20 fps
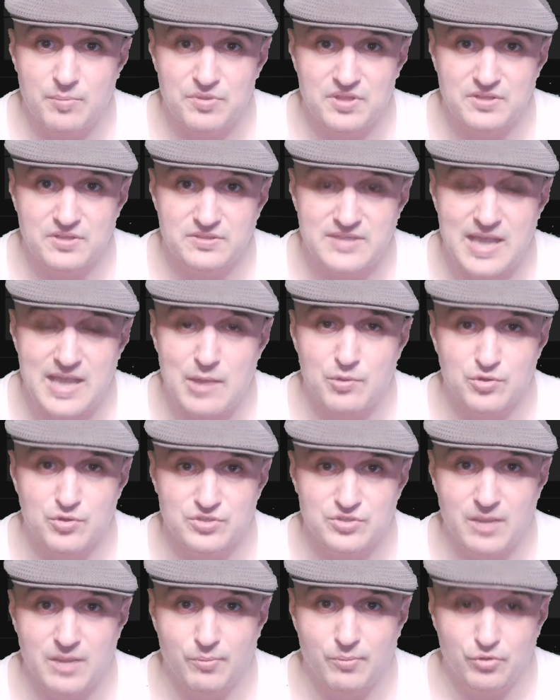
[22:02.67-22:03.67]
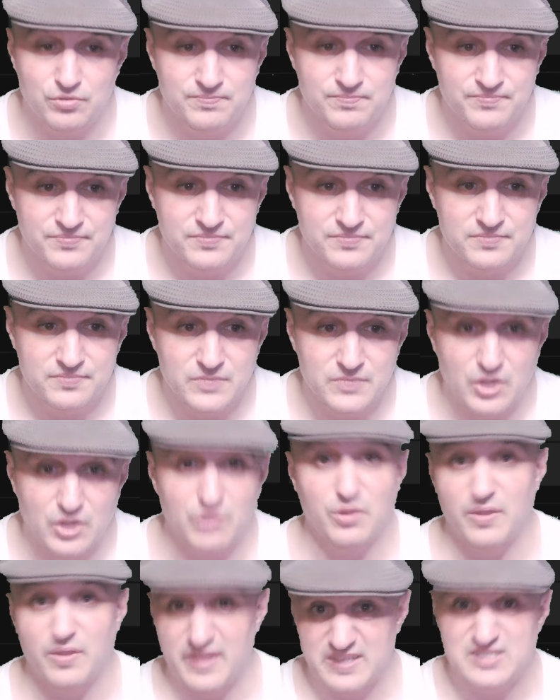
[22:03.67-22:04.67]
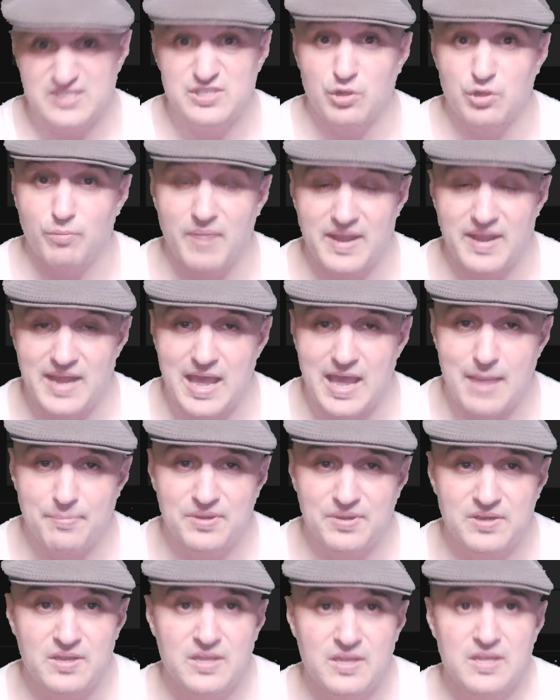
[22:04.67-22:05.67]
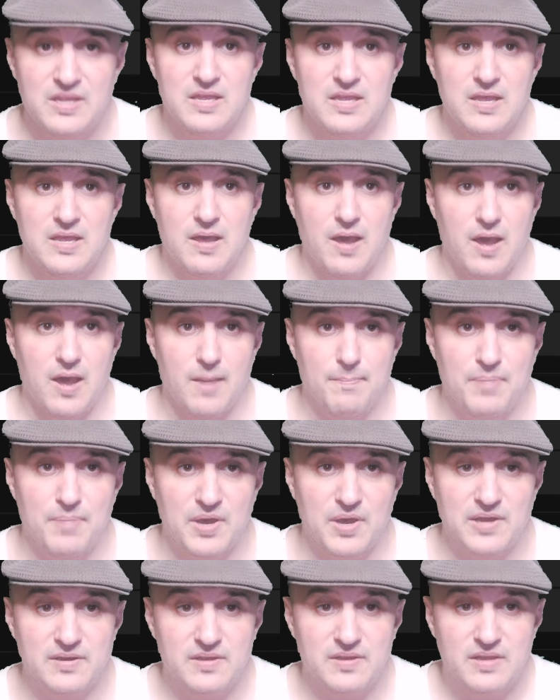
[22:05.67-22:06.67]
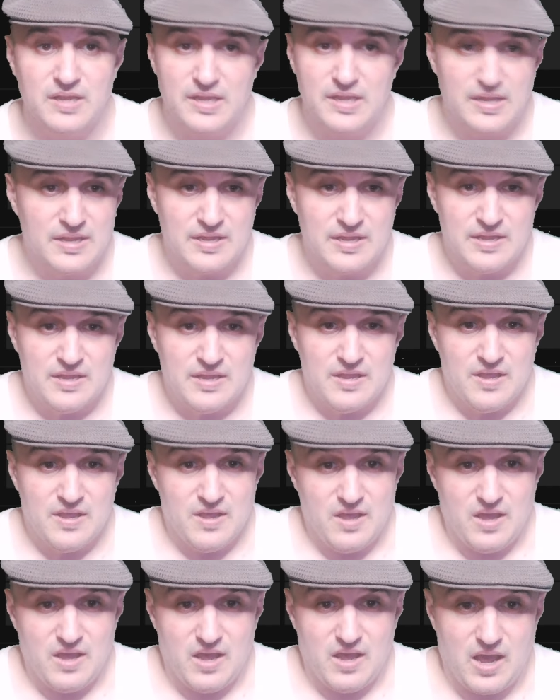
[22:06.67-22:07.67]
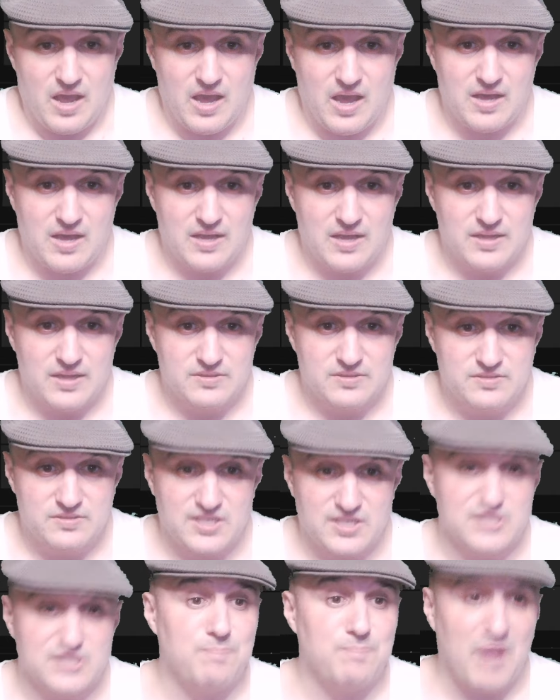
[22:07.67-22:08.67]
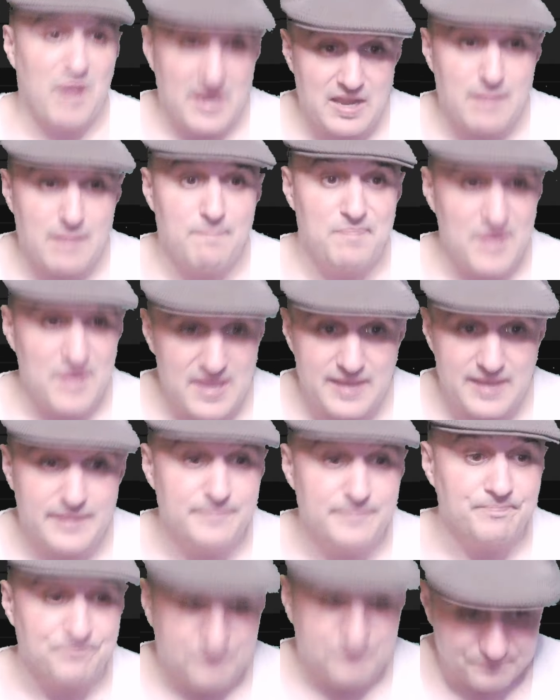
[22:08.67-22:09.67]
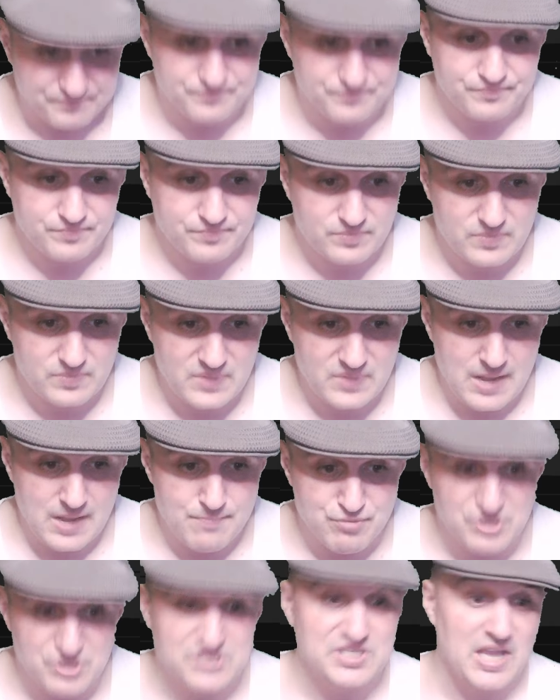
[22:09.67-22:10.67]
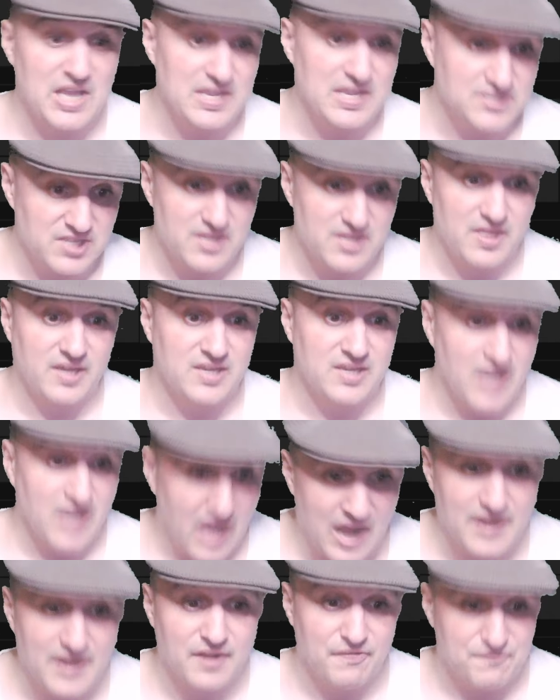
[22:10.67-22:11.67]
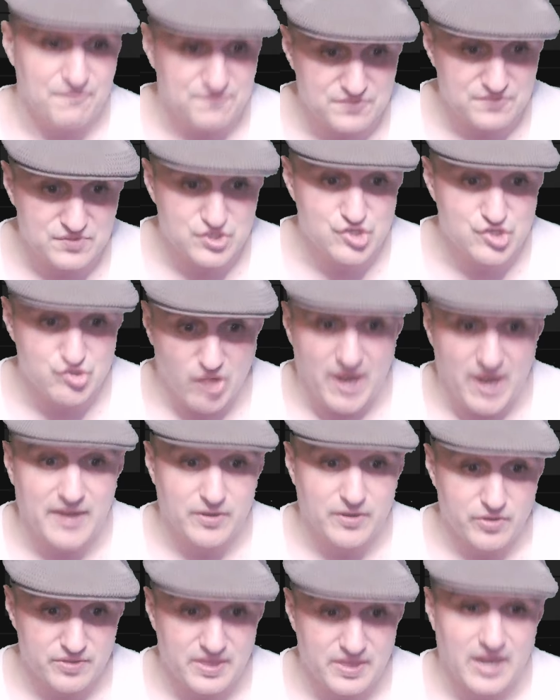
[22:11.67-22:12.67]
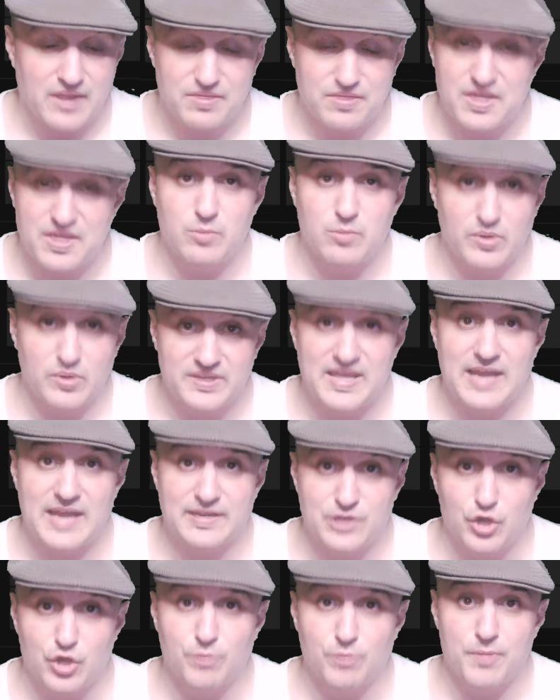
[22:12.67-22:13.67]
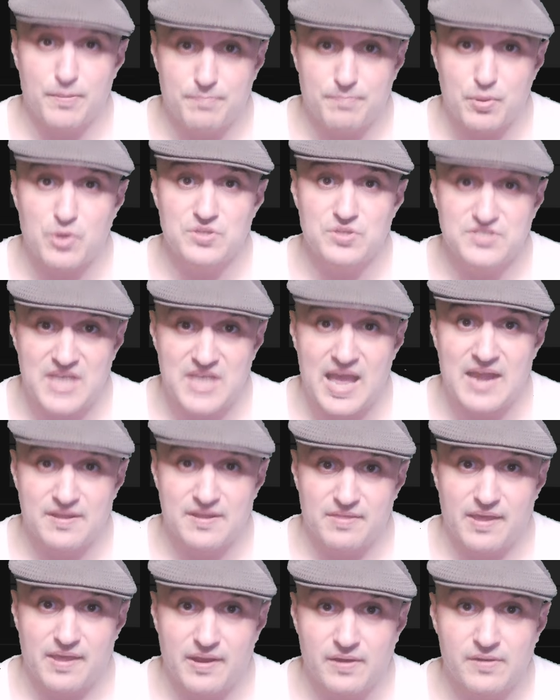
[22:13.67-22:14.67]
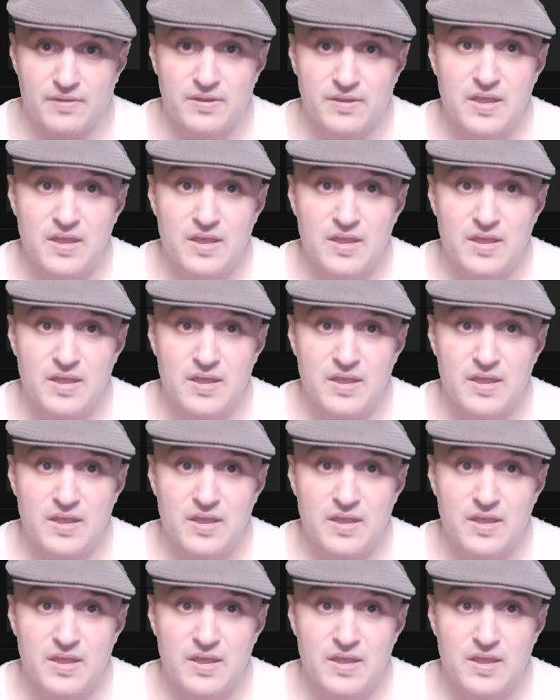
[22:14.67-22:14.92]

a counter double, although that still might happen. Uh, but uh, despite him being precisely the kind of striker that I think would get Gilbert Burns out of there,